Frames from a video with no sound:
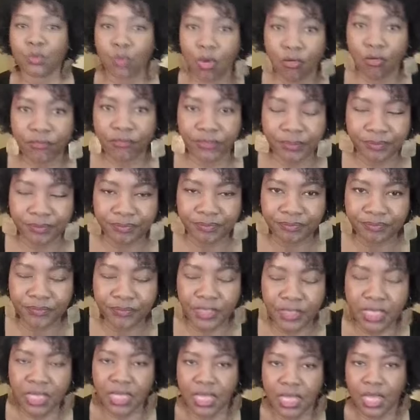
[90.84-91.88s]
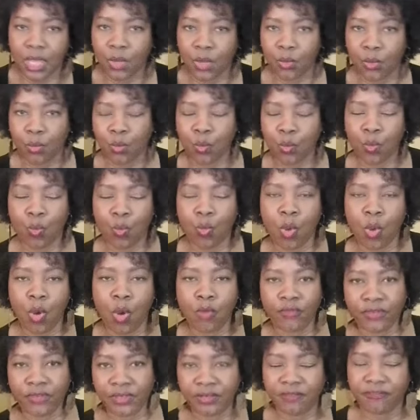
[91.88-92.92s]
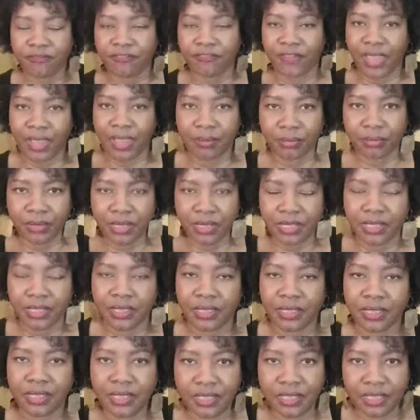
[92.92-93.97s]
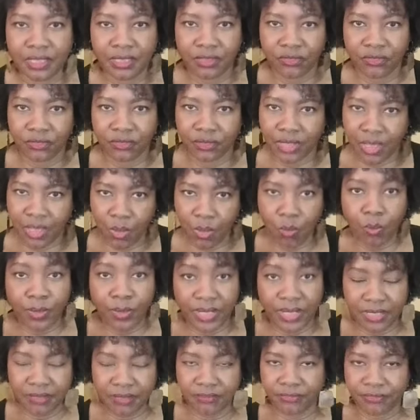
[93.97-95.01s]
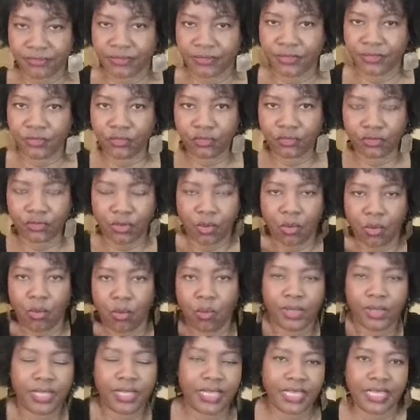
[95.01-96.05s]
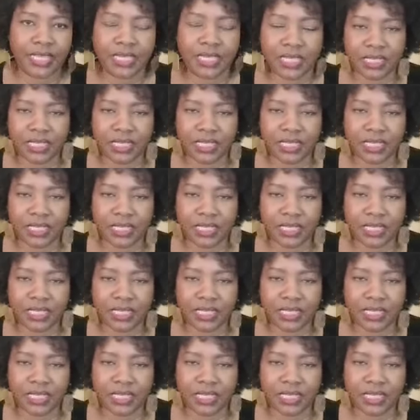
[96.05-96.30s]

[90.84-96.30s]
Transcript: woven, and woven fabric is a weave. So it